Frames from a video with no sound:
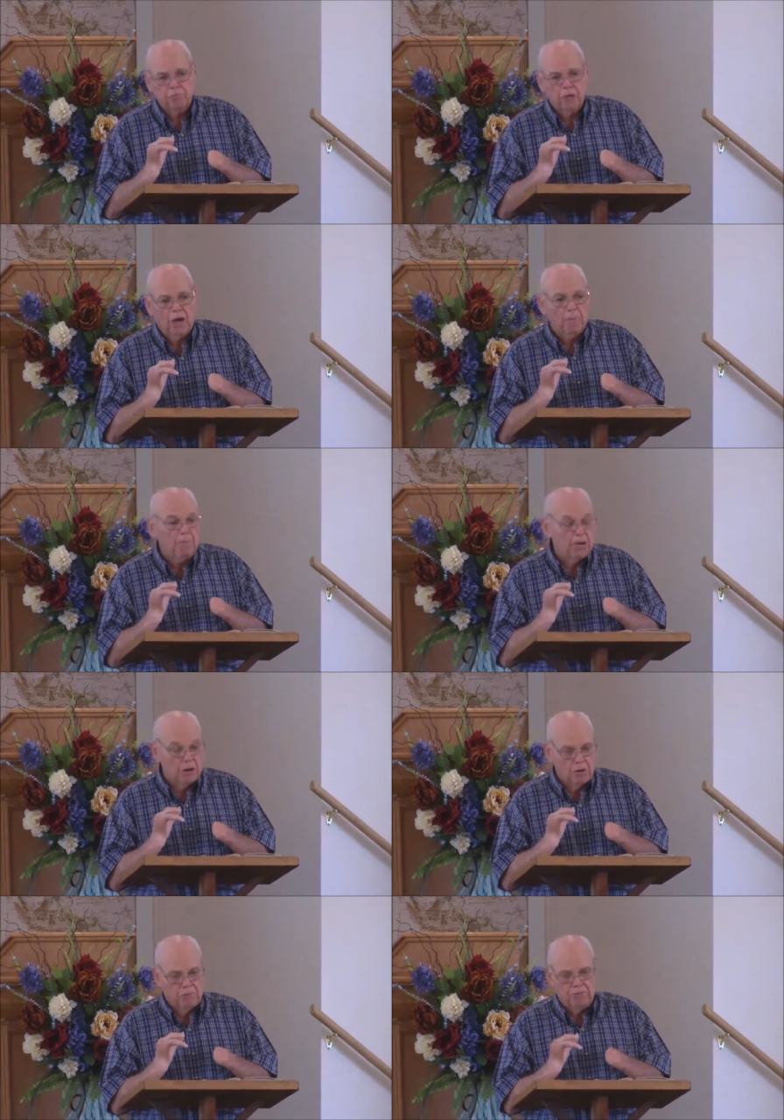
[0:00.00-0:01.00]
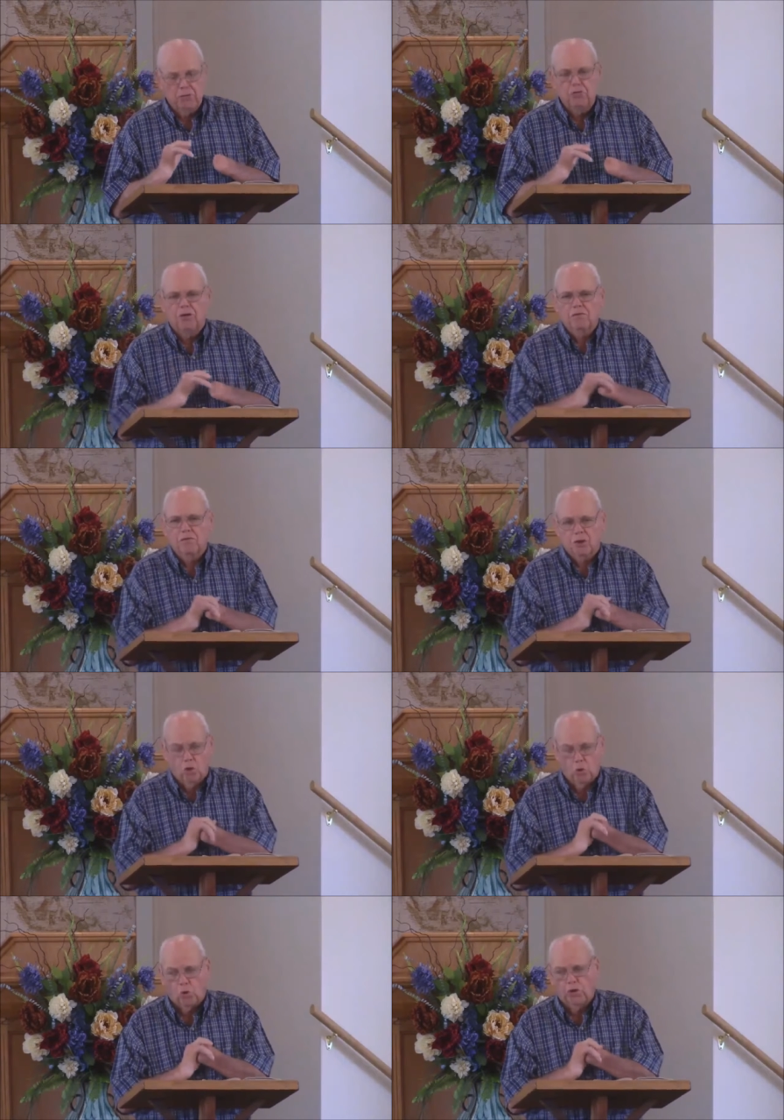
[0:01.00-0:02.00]
a better view of the
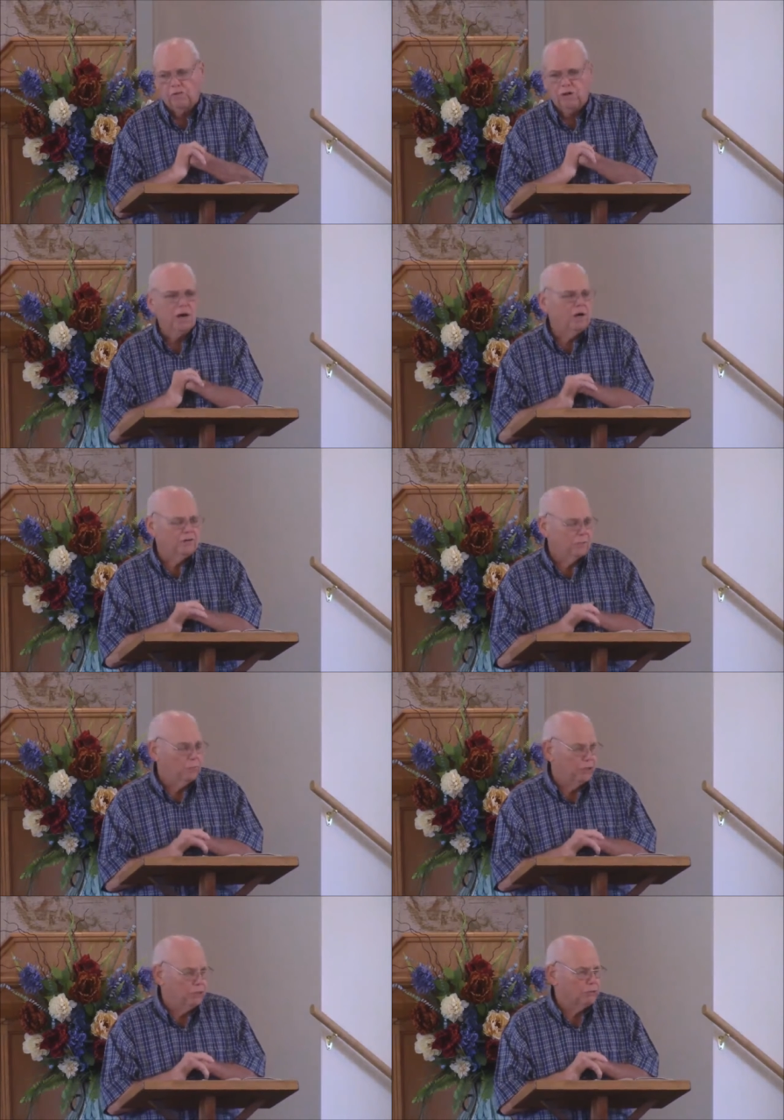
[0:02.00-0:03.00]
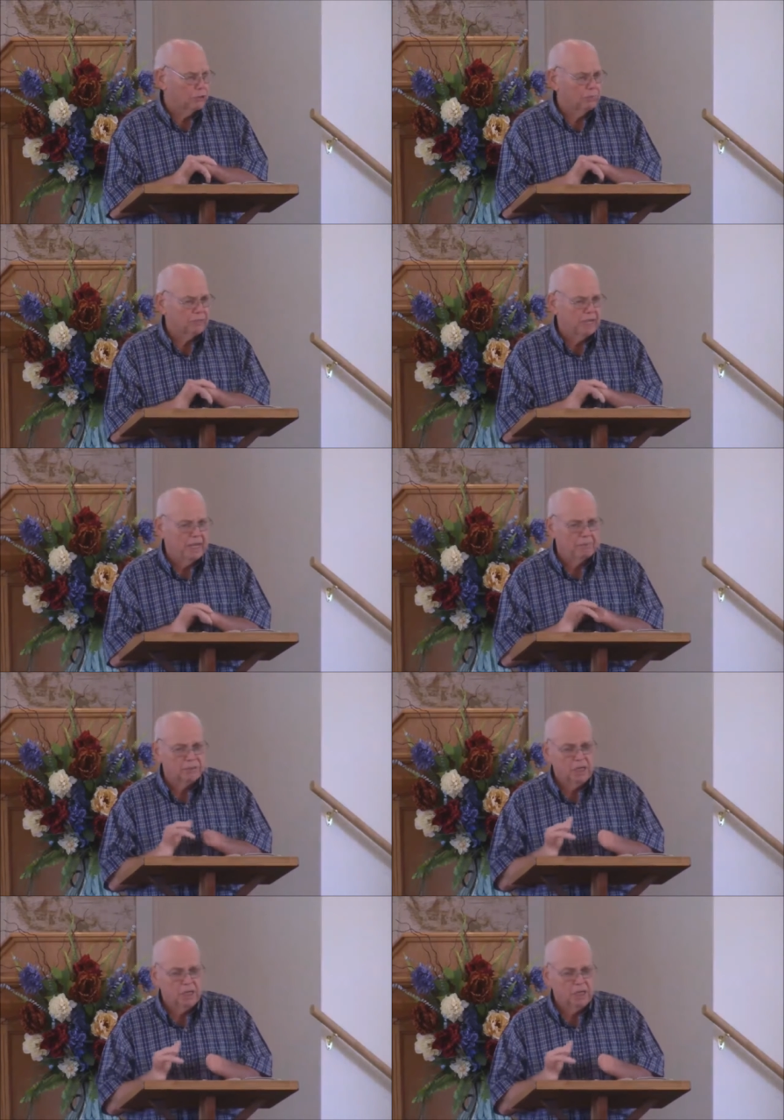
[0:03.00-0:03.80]
glory of God than we do sometimes.